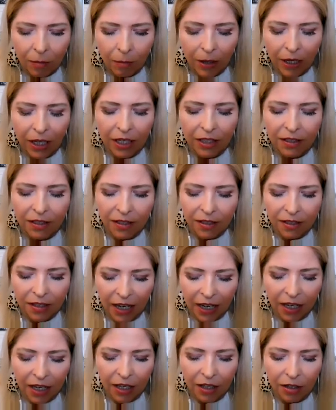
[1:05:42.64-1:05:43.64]
but
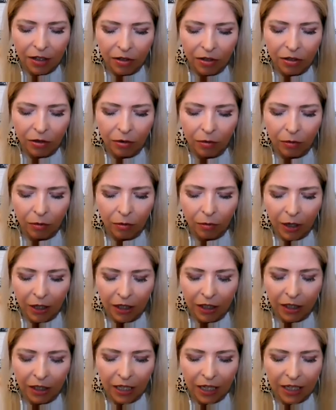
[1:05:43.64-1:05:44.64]
instead to
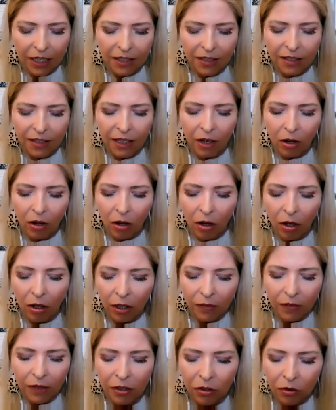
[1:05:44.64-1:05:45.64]
recognize that
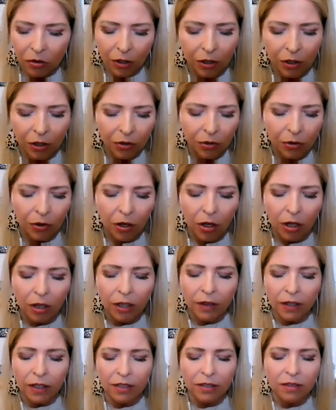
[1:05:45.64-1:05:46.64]
all of these triggers, or
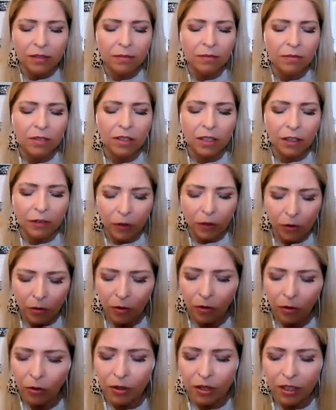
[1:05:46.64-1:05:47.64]
all of these
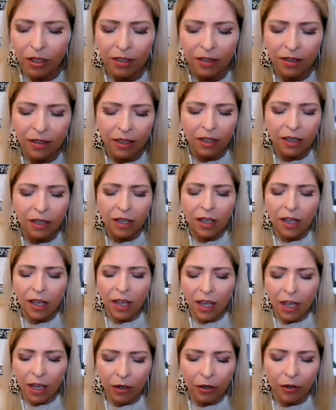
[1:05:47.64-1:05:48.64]
difficulties, the
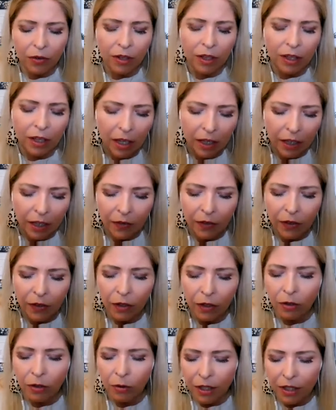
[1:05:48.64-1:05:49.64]
anger, the yelling,
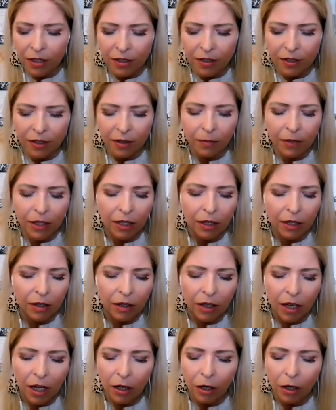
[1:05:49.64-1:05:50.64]
the criticism, the
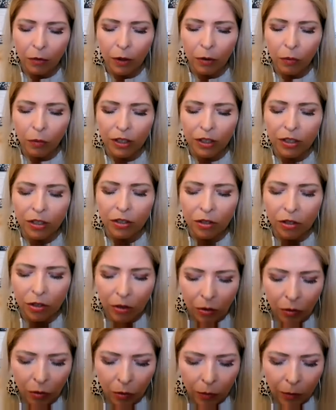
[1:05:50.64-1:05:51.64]
not knowing what to
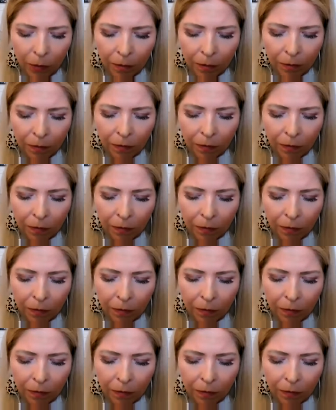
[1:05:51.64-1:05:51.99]
do.